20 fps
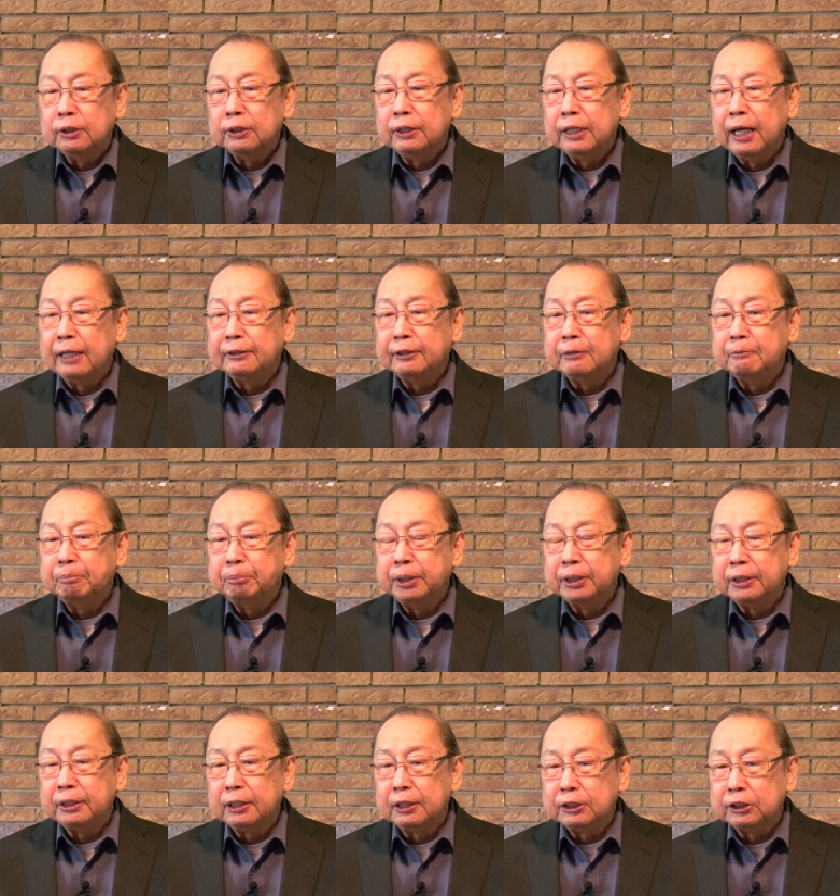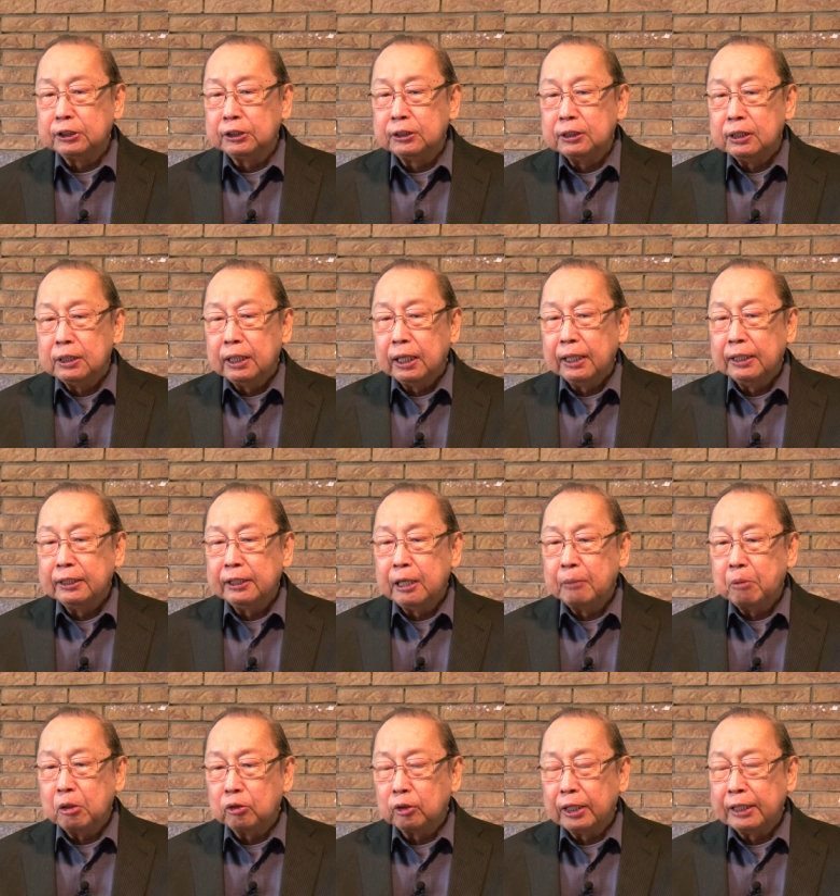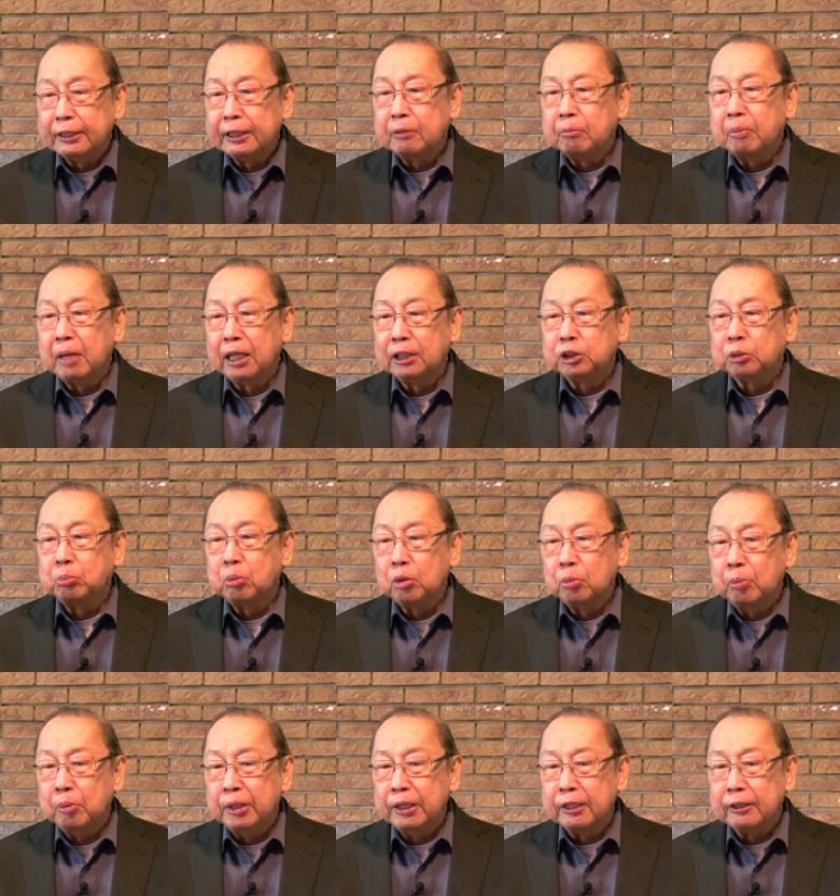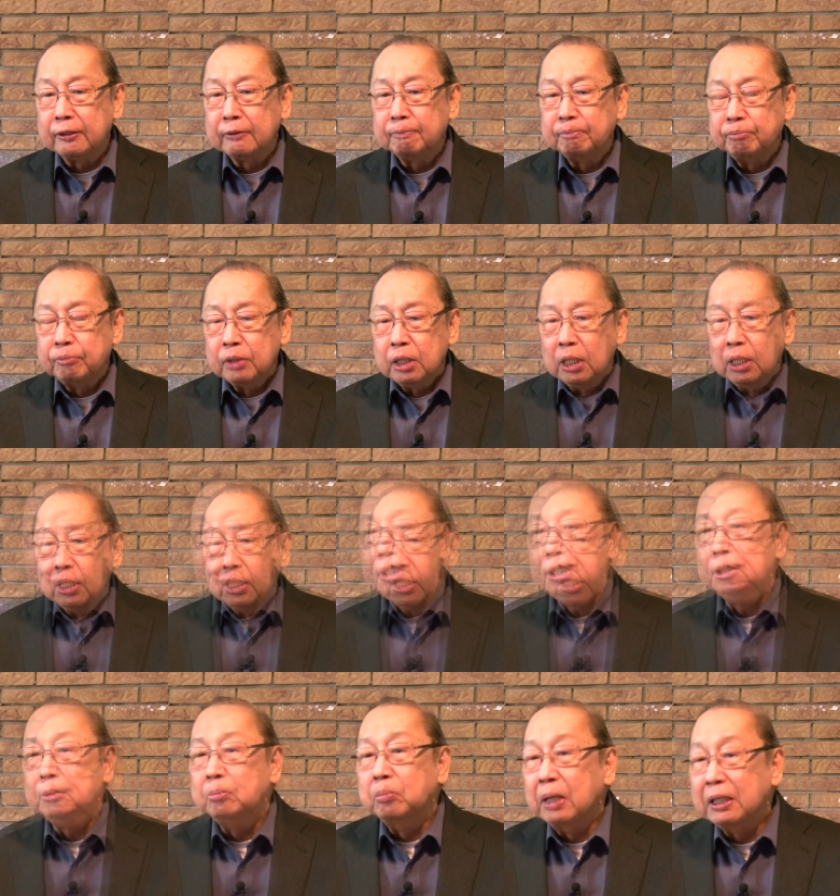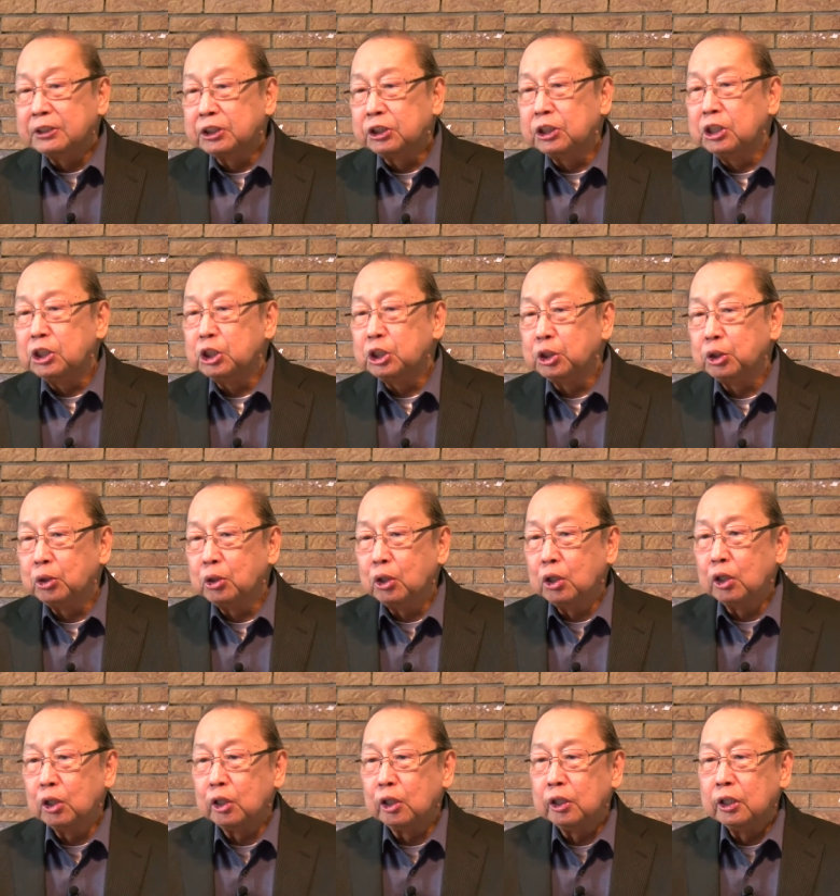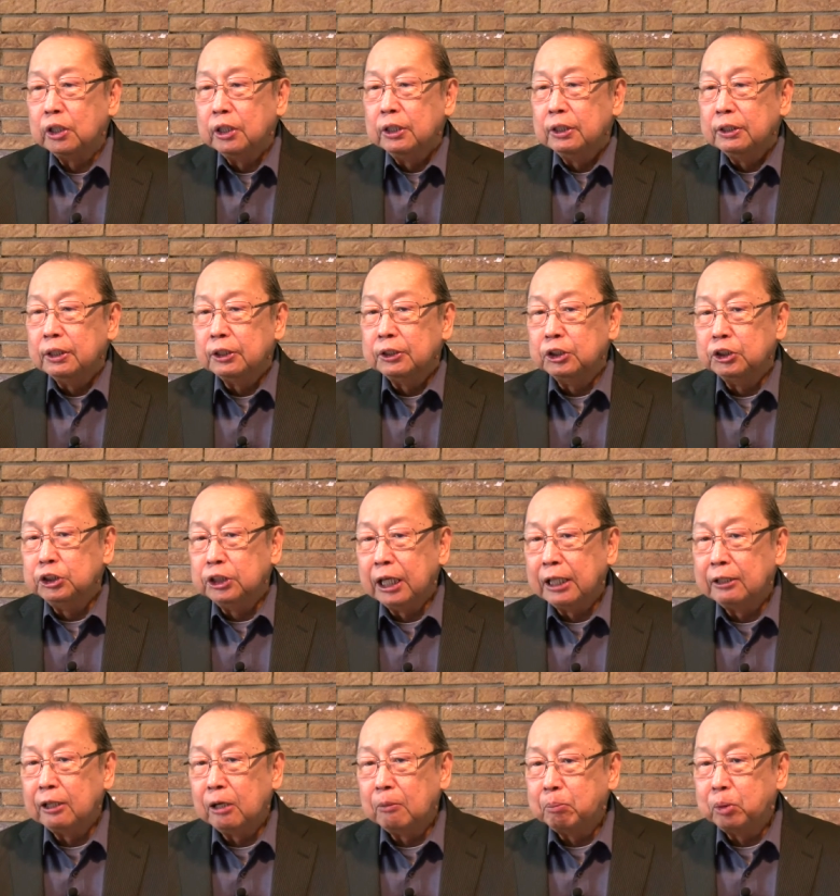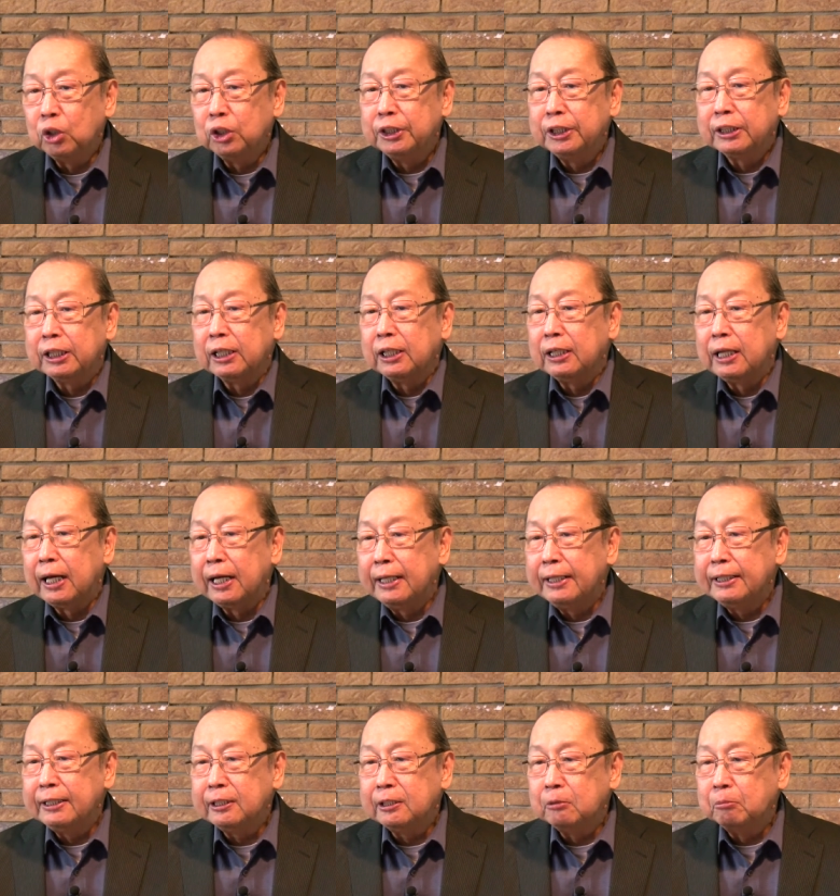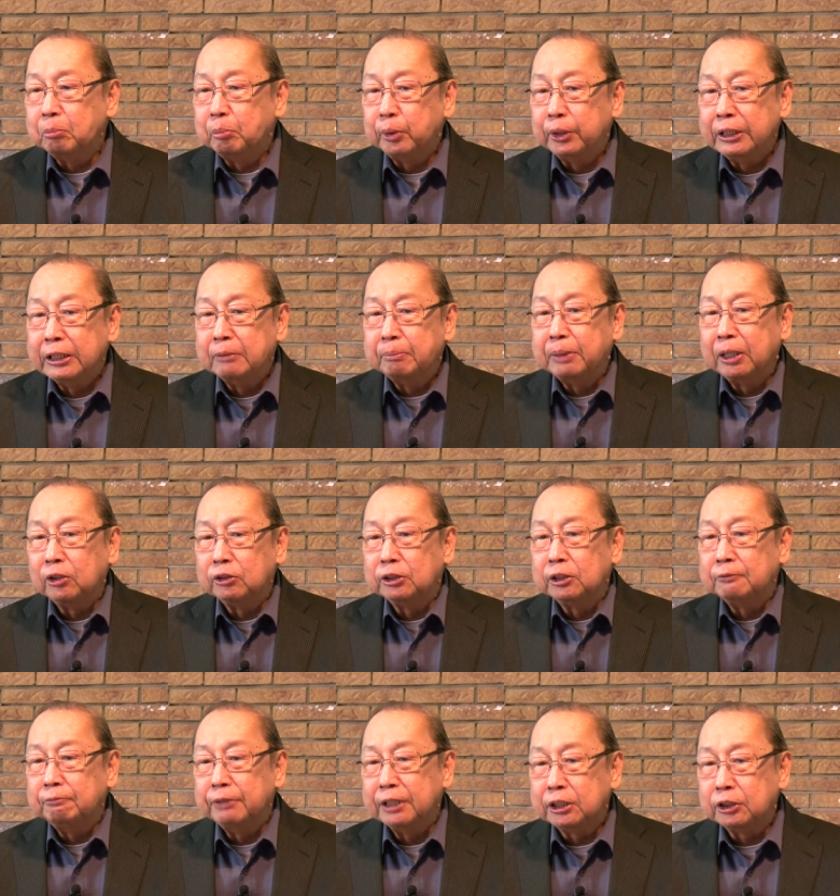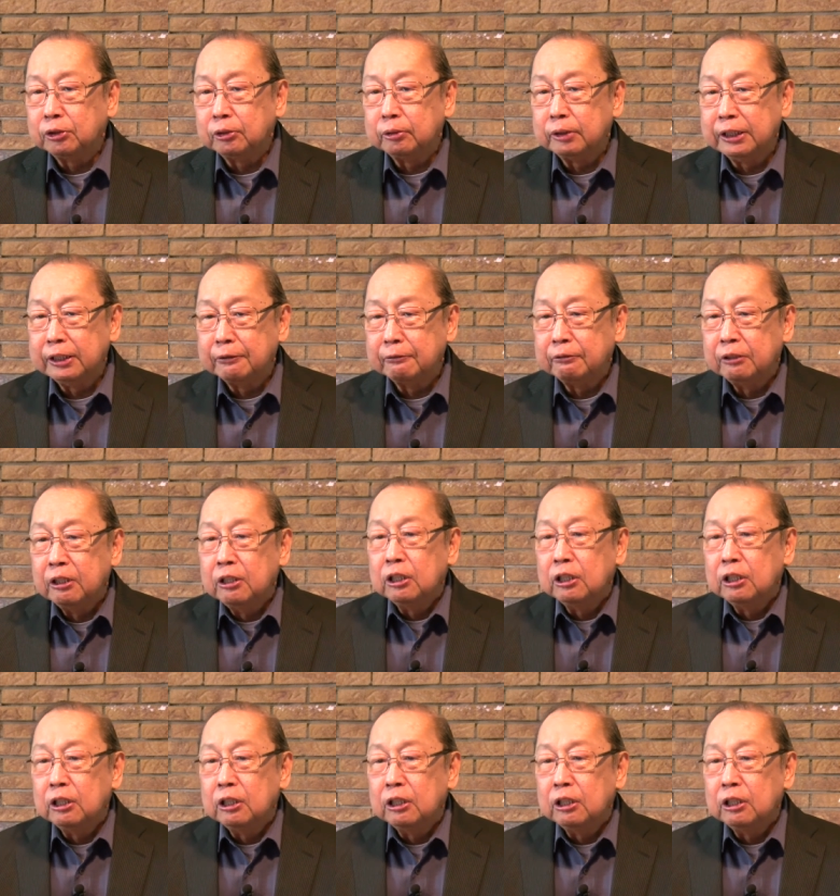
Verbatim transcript: the anti-imperialist and democratic mass movement. It must ensure that the general political line can bring about the victory of,